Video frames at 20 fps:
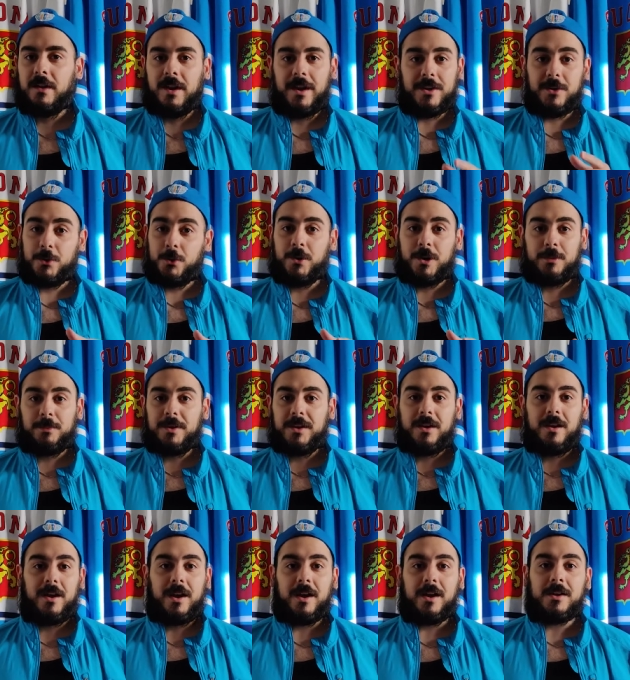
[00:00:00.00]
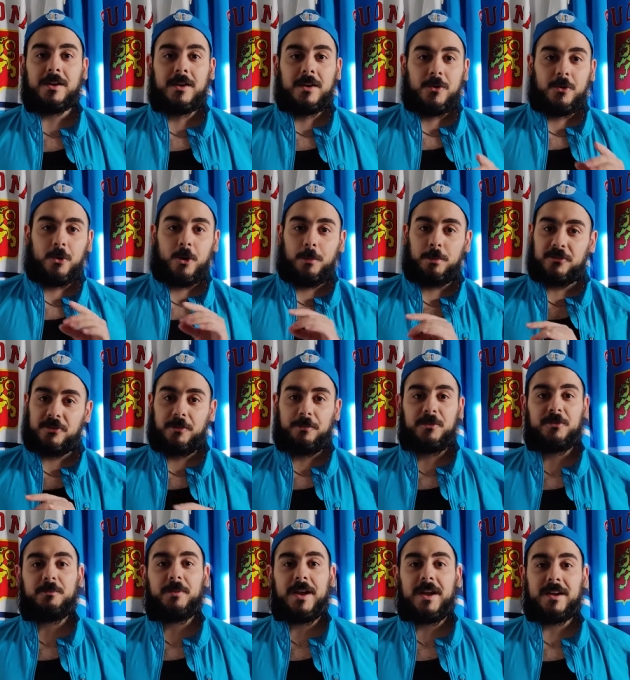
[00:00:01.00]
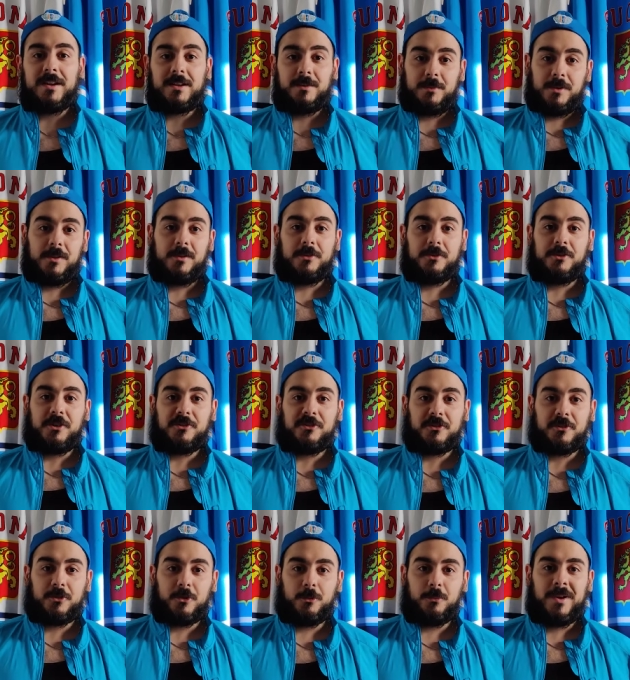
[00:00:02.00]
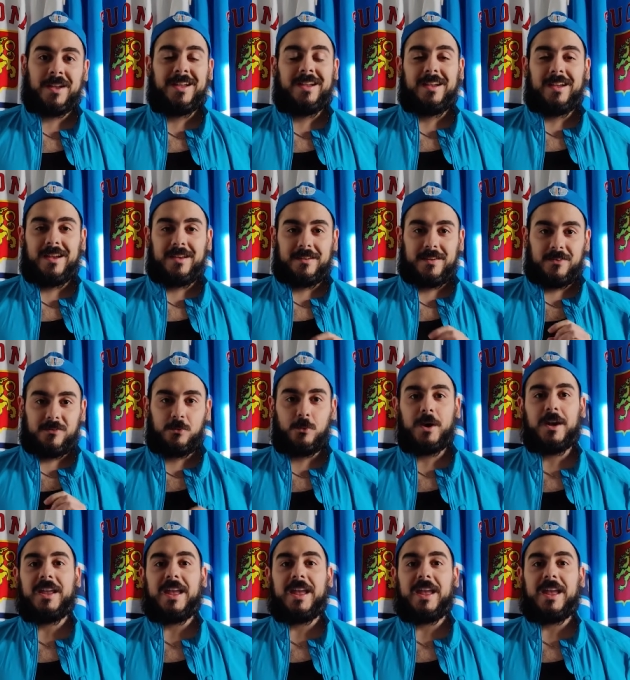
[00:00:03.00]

And you don't want to be the guy who opens up his bag in the middle of the dressing room and everyone